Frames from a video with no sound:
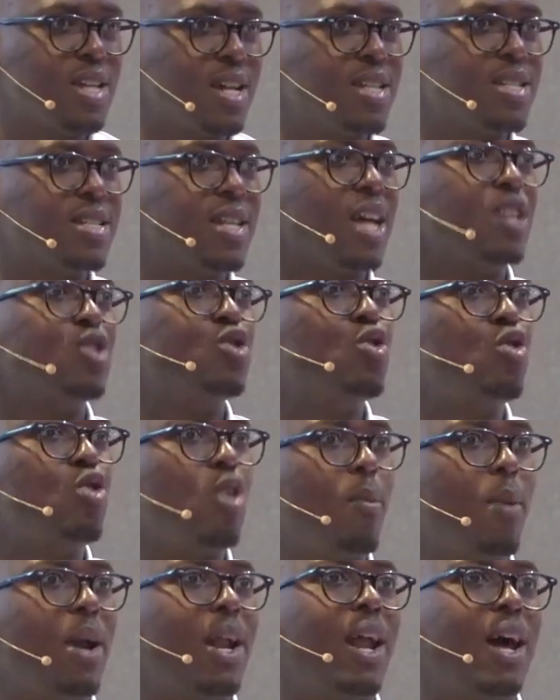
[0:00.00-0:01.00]
that starts to
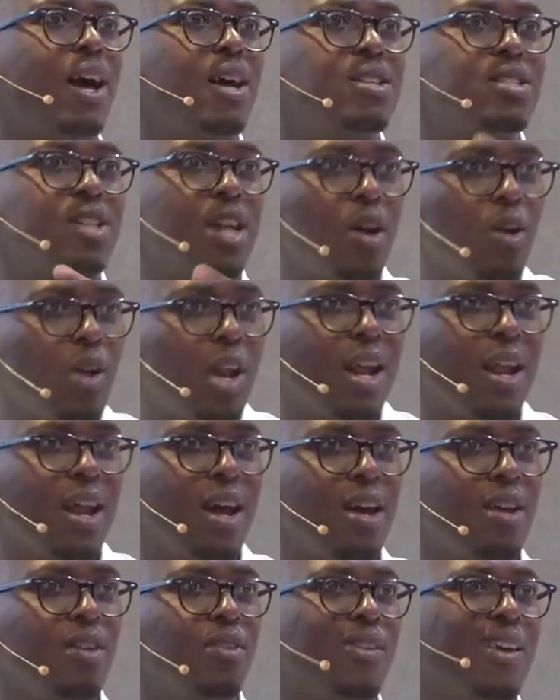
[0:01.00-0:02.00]
normalize,
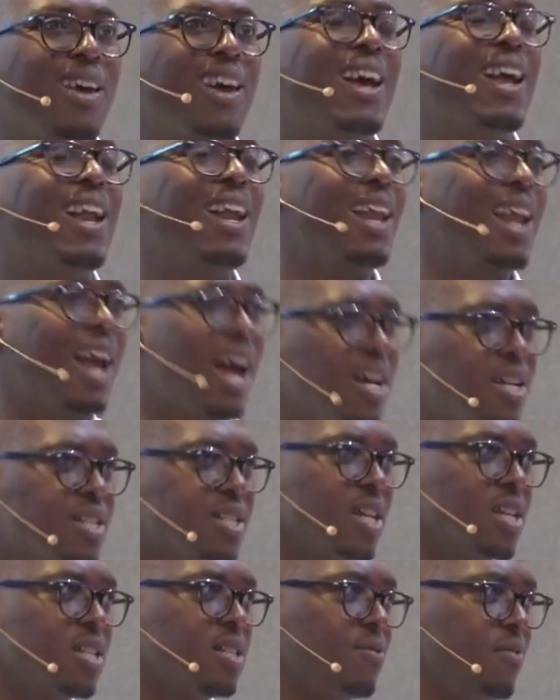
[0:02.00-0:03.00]
regularize,
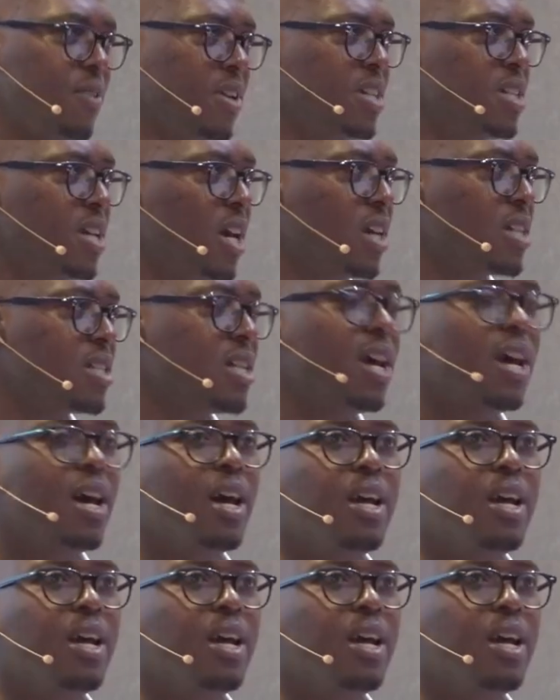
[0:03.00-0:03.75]
license fintechs,